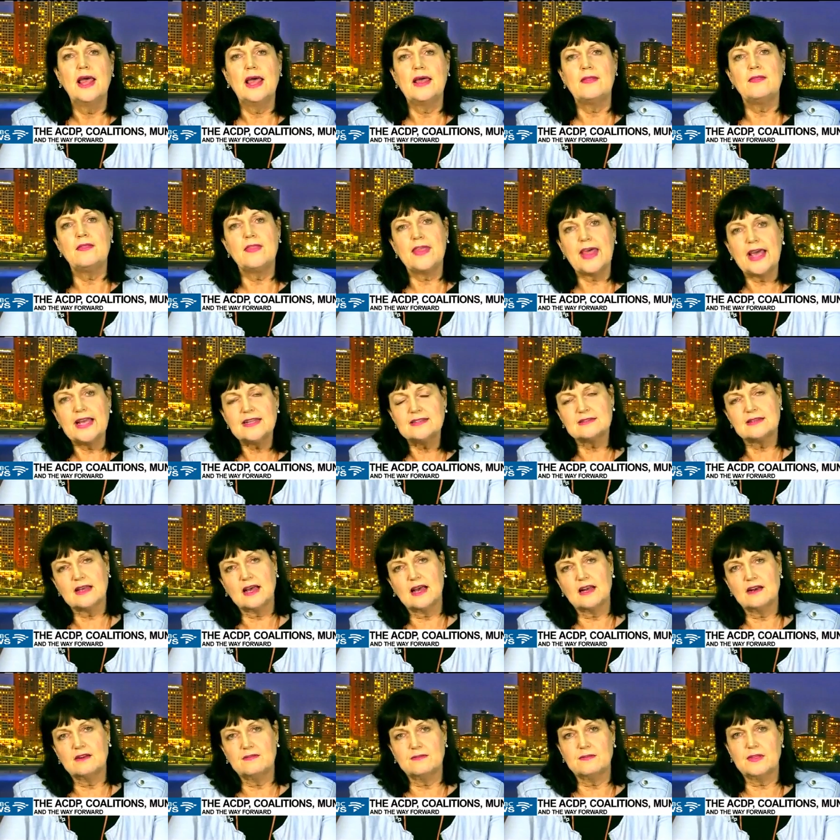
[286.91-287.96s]
and that
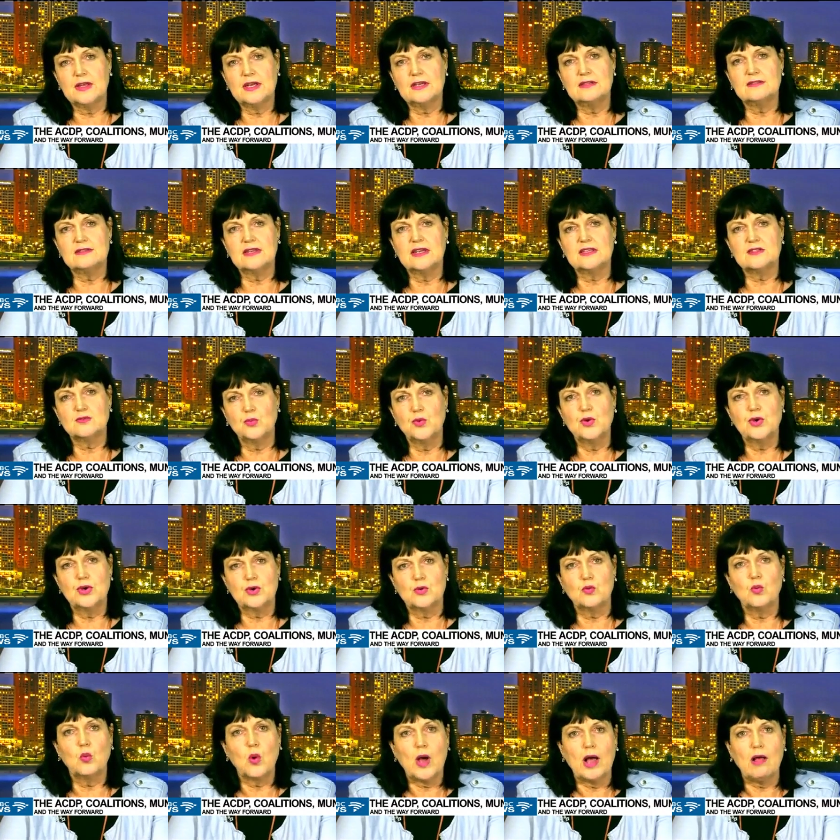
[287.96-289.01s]
side of things has
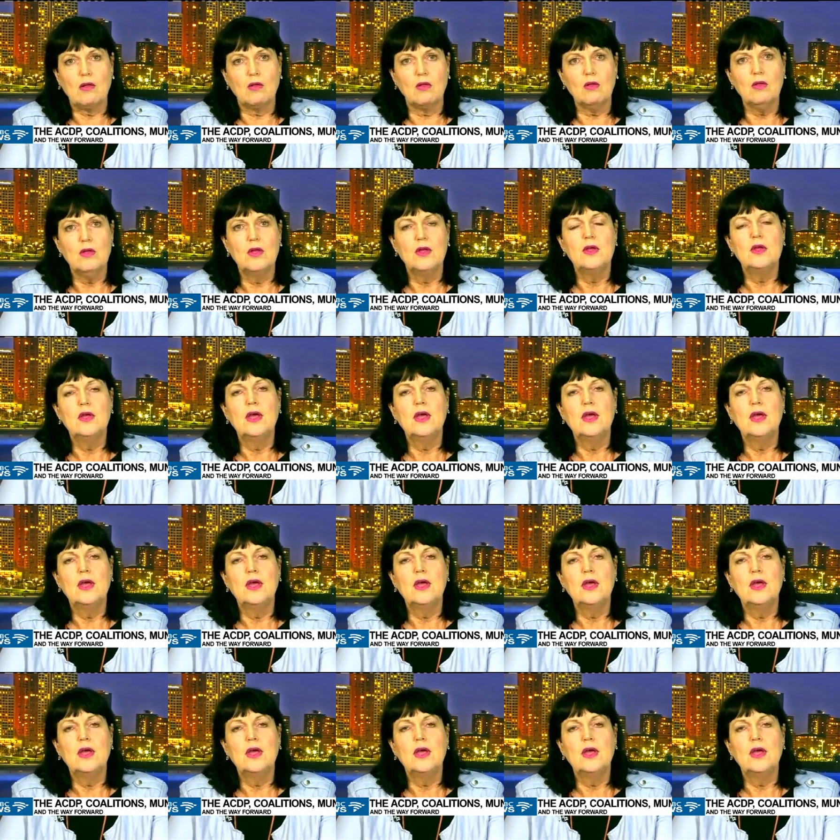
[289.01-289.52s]
worked well,